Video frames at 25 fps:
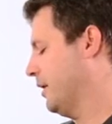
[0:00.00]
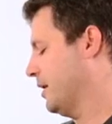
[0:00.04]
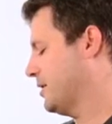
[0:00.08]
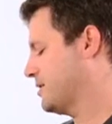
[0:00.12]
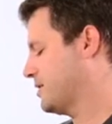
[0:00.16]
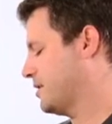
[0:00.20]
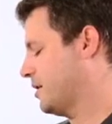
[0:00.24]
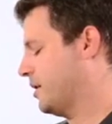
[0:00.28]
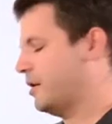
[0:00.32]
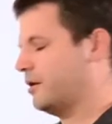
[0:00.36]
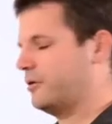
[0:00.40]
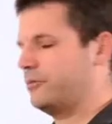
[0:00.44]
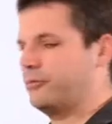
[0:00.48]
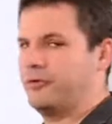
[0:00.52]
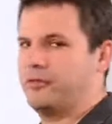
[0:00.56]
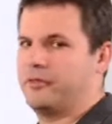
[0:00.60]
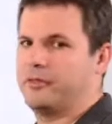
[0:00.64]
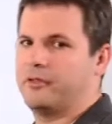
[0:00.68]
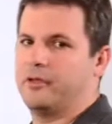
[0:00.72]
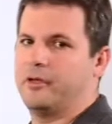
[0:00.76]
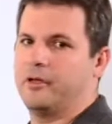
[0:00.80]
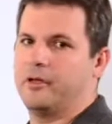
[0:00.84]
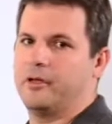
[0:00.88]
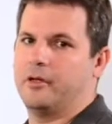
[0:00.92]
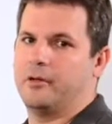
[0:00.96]
Let's start
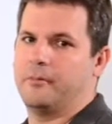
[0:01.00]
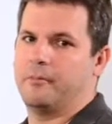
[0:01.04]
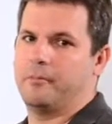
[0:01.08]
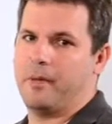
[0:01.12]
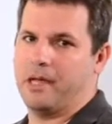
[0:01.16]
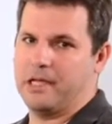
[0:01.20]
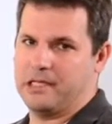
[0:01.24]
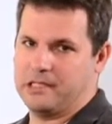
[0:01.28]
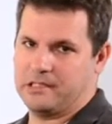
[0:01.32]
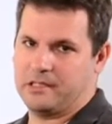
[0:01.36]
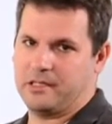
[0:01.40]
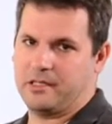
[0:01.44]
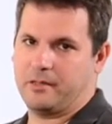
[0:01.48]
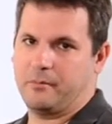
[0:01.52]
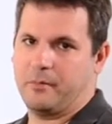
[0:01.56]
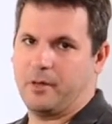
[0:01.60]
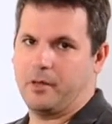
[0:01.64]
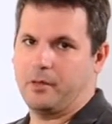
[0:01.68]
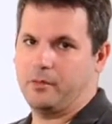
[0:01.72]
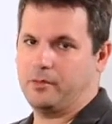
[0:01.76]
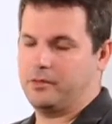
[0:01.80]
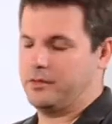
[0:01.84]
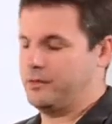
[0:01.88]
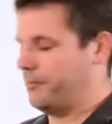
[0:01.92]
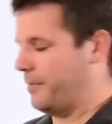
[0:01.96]
with the basic
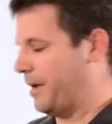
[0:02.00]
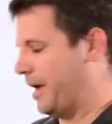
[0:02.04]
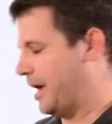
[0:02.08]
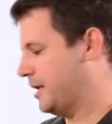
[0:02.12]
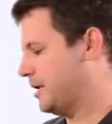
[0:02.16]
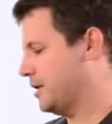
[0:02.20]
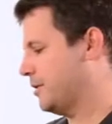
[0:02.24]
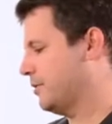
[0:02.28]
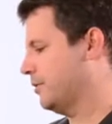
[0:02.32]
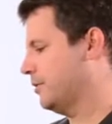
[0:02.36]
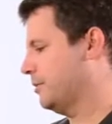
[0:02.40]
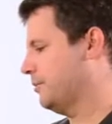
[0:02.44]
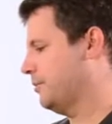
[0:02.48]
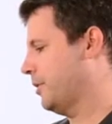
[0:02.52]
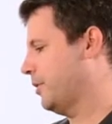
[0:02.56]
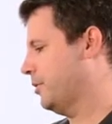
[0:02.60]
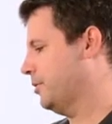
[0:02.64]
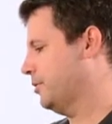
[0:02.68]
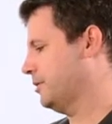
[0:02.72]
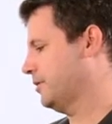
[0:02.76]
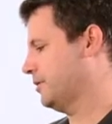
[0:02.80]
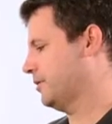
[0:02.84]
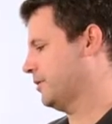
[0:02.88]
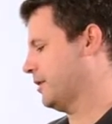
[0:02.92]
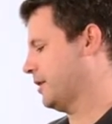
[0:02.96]
mode, the manual
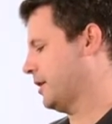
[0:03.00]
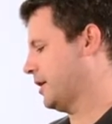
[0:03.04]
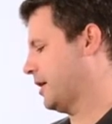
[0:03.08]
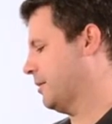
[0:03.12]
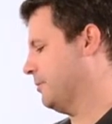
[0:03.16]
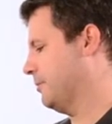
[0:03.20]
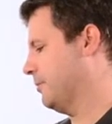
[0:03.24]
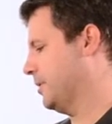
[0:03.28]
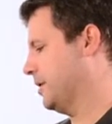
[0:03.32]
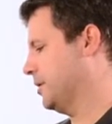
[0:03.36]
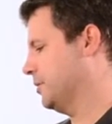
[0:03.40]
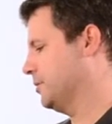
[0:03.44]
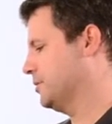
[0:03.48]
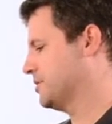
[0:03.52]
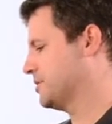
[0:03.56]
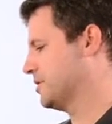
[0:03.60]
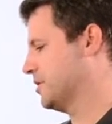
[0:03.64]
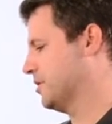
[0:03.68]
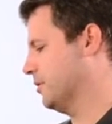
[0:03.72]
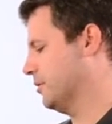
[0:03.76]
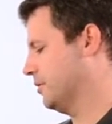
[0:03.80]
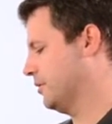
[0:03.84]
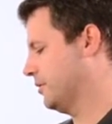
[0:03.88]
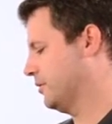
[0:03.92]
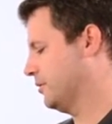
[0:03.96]
mode that can be
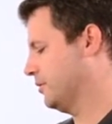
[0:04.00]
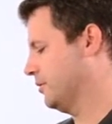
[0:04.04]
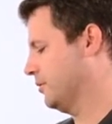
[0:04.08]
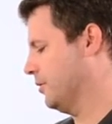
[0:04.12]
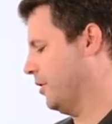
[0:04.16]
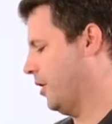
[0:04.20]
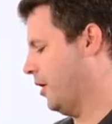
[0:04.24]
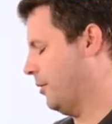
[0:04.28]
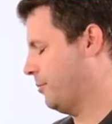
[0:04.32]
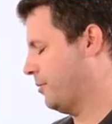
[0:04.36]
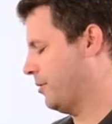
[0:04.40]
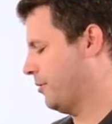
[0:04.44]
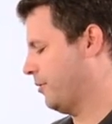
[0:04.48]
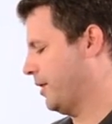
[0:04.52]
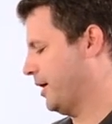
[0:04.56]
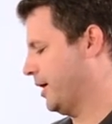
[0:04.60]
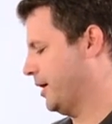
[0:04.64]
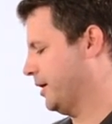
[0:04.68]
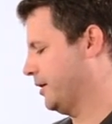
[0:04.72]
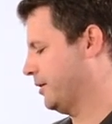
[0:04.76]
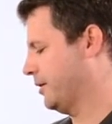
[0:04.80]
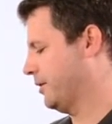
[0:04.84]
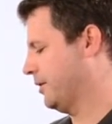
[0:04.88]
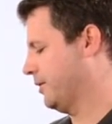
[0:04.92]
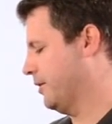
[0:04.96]
used in order to
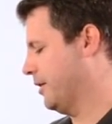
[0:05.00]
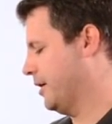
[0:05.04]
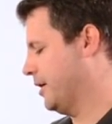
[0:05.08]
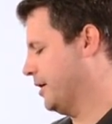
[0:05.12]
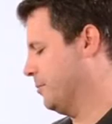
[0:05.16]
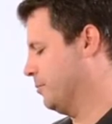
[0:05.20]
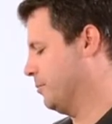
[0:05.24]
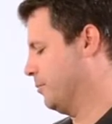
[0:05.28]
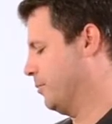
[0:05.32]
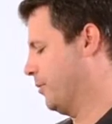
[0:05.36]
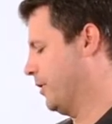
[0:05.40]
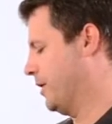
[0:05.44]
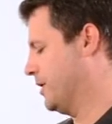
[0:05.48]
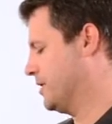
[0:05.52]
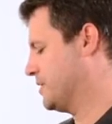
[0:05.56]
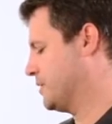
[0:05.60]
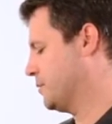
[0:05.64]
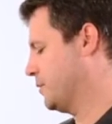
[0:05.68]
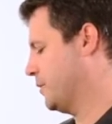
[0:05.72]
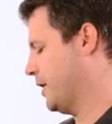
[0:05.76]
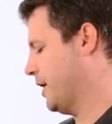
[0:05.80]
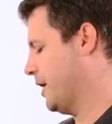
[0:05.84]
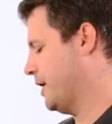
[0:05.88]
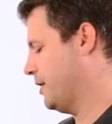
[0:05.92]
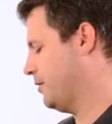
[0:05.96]
operate the heat
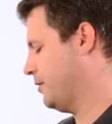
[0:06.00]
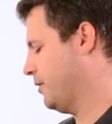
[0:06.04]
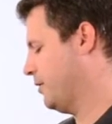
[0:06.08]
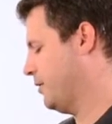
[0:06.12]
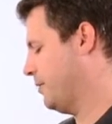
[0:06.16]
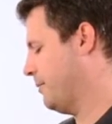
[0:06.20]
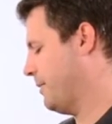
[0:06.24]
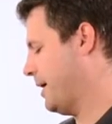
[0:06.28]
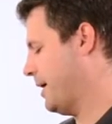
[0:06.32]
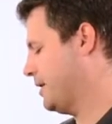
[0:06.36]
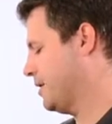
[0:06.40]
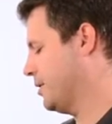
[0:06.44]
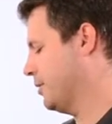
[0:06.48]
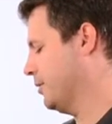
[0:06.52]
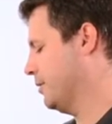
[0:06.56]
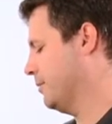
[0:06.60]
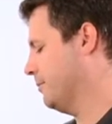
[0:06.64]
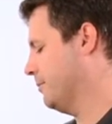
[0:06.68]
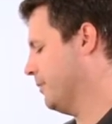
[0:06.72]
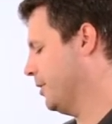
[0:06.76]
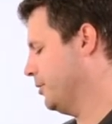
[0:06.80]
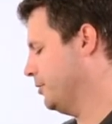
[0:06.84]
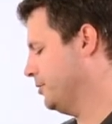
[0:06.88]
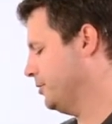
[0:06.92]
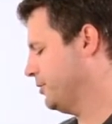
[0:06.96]
press. When I enter the manual
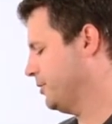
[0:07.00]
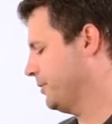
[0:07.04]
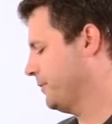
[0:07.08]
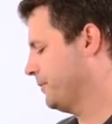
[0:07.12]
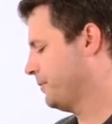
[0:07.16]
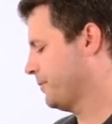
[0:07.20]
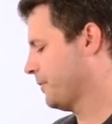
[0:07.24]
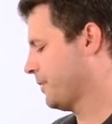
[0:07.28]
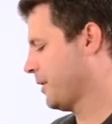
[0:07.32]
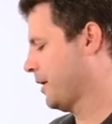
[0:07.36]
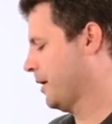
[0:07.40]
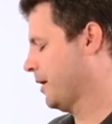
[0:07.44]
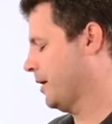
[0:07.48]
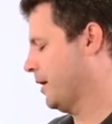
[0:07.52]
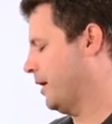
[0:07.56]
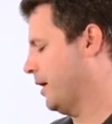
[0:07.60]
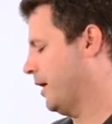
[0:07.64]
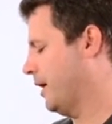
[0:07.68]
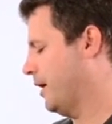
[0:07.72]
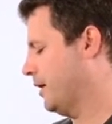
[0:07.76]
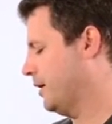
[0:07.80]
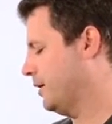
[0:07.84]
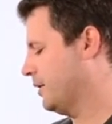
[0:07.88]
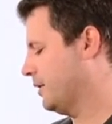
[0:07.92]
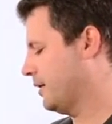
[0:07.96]
mode,
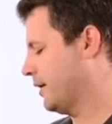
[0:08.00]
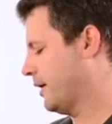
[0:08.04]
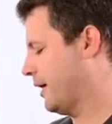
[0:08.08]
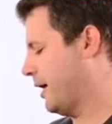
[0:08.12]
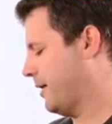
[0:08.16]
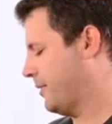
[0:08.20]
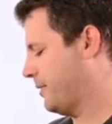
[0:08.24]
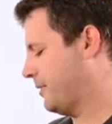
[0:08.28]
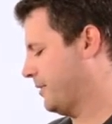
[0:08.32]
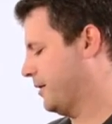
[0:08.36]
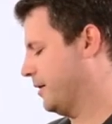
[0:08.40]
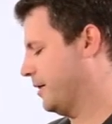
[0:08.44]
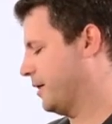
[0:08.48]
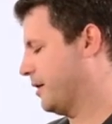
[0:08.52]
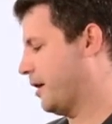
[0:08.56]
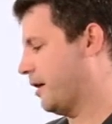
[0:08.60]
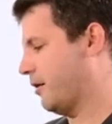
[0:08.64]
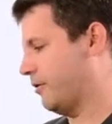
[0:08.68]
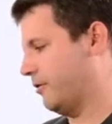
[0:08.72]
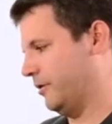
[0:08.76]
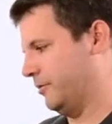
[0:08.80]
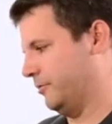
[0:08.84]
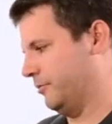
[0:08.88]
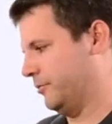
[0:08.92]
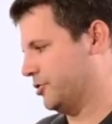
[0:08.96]
I'll get the
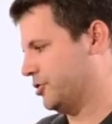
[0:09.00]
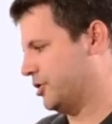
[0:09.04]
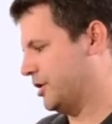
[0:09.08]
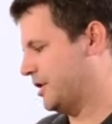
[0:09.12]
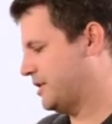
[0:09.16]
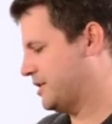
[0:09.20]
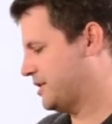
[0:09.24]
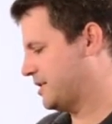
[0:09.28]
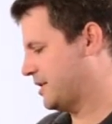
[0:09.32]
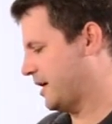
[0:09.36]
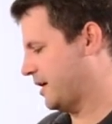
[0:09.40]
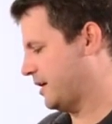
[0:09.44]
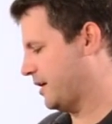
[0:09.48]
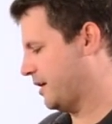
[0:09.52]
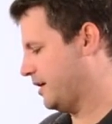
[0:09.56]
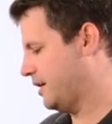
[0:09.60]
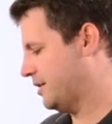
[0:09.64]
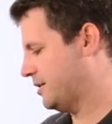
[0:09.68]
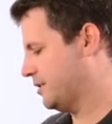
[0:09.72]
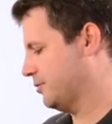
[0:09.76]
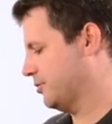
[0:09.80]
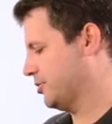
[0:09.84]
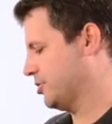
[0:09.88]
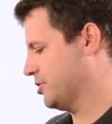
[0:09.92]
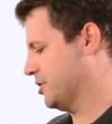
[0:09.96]
current machine
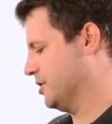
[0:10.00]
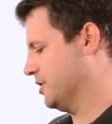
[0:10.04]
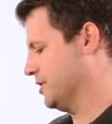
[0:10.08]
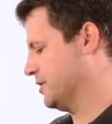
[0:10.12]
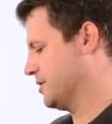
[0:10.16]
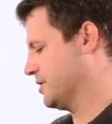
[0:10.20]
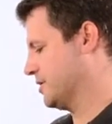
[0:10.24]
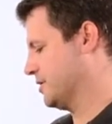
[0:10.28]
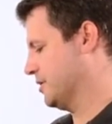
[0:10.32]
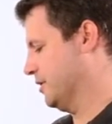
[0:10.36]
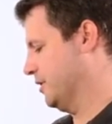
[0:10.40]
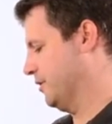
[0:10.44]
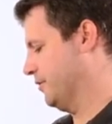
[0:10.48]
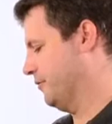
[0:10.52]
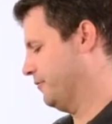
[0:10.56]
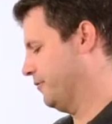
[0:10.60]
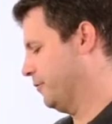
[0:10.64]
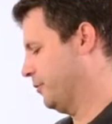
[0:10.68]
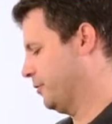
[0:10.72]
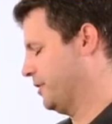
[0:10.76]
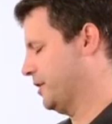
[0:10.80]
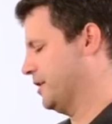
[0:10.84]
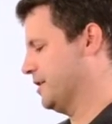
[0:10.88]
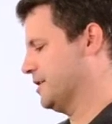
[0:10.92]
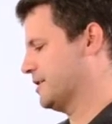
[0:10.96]
settings, which is
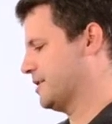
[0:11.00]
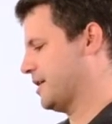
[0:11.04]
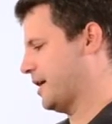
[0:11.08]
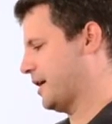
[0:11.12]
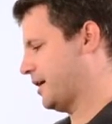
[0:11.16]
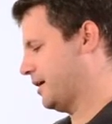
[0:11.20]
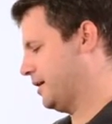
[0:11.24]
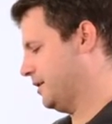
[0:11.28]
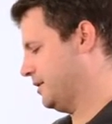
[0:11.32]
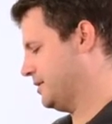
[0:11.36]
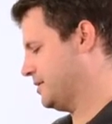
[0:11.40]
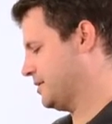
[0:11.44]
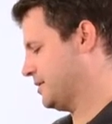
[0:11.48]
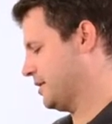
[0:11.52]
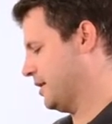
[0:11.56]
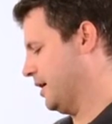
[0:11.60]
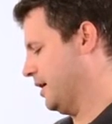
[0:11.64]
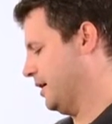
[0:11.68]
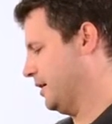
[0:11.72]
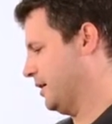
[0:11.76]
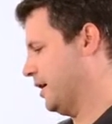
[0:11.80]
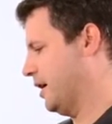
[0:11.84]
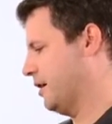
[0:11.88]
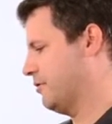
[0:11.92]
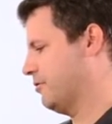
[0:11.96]
14 seconds
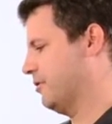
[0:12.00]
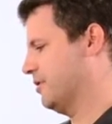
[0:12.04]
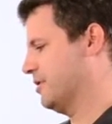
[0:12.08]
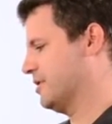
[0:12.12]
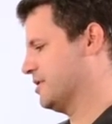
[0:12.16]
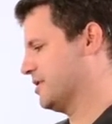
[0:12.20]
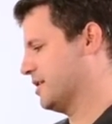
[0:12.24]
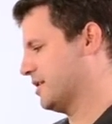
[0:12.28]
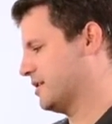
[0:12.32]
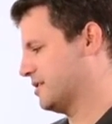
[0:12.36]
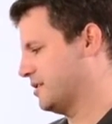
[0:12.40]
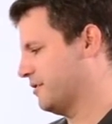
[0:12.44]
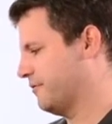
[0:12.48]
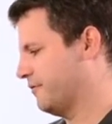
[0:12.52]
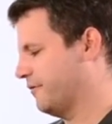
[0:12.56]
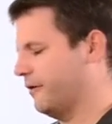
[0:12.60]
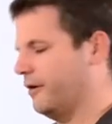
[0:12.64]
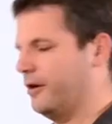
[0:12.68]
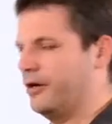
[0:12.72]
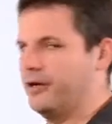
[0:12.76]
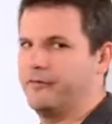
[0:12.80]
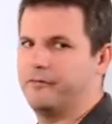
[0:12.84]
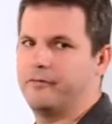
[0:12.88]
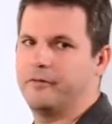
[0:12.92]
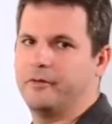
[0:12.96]
and
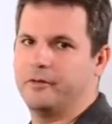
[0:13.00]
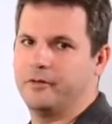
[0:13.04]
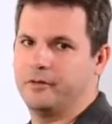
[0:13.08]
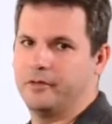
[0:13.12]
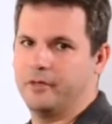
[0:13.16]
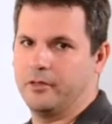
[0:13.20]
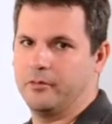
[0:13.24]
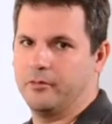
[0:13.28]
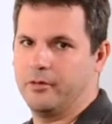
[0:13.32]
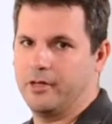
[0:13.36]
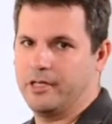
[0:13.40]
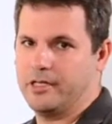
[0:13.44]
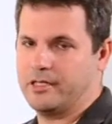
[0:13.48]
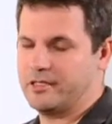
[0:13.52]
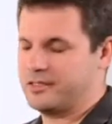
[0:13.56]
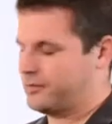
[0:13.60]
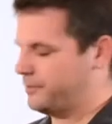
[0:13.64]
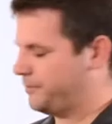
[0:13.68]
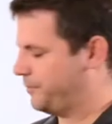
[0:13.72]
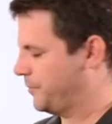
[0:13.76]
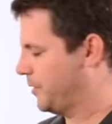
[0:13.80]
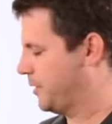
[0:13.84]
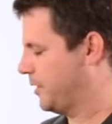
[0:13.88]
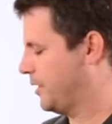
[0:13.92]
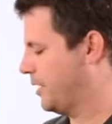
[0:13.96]
165
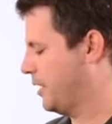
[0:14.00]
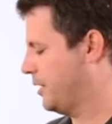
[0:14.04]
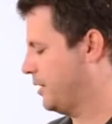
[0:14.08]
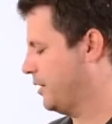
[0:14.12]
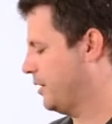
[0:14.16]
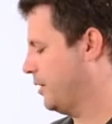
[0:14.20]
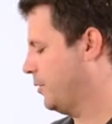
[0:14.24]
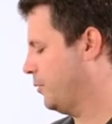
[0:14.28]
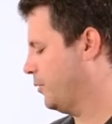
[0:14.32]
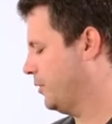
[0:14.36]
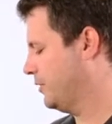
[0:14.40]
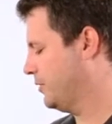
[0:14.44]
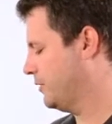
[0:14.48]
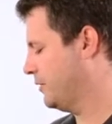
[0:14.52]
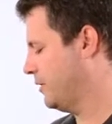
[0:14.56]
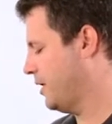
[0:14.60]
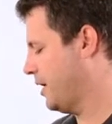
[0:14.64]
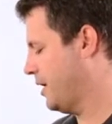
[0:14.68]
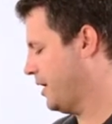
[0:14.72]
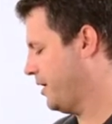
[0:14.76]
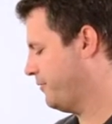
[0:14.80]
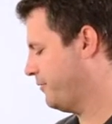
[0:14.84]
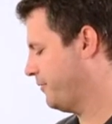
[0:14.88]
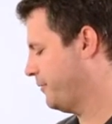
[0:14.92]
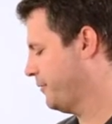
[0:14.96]
degrees that I want to
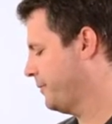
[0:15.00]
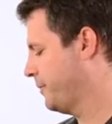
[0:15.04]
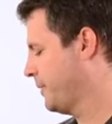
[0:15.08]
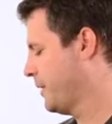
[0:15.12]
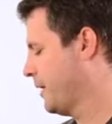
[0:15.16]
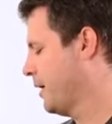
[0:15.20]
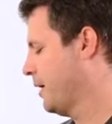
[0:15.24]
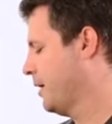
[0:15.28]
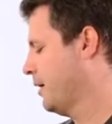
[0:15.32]
have.